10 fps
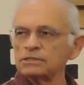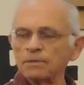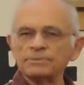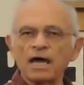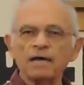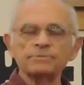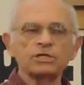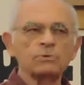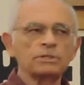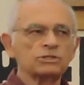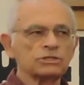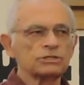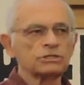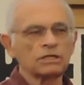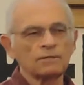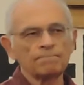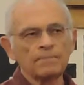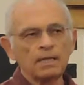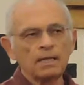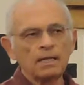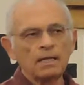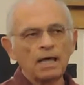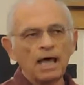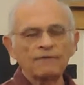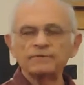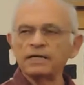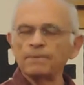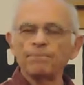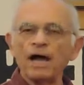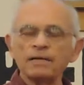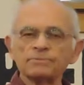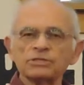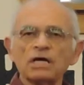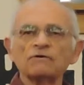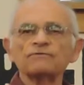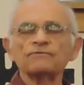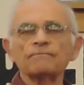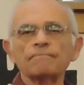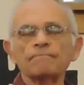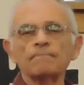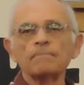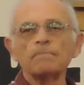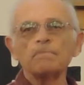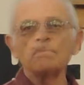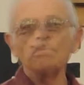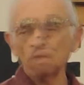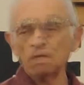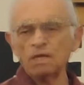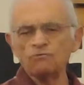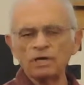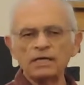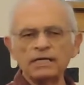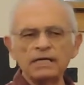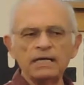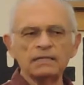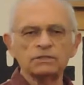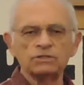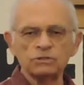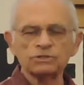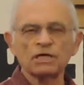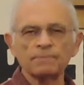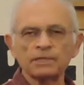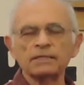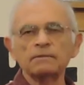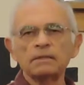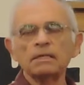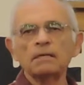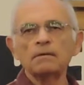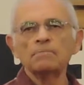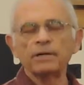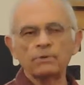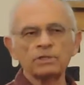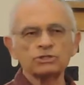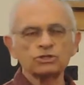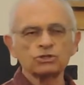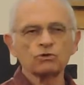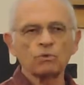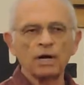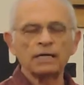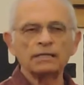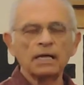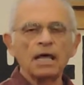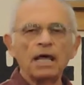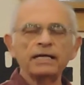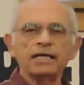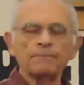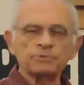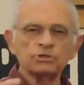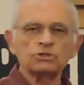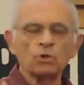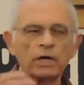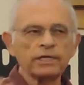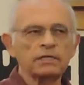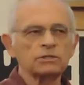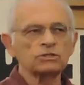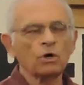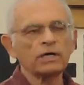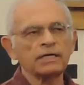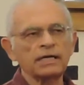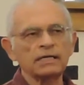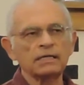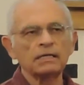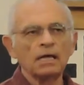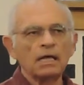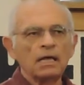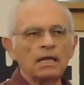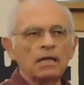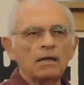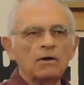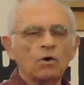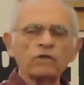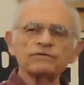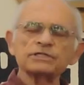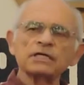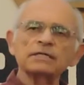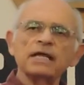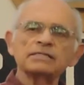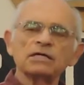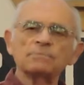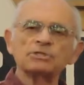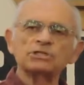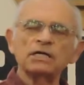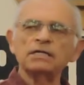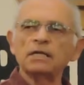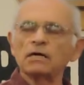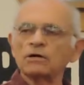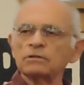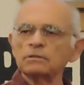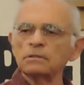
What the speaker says: sometimes he would just have to get by himself. He really needed to do something, but he wasn't sure what. And he kept talking, and all of a sudden, as I'm sitting there,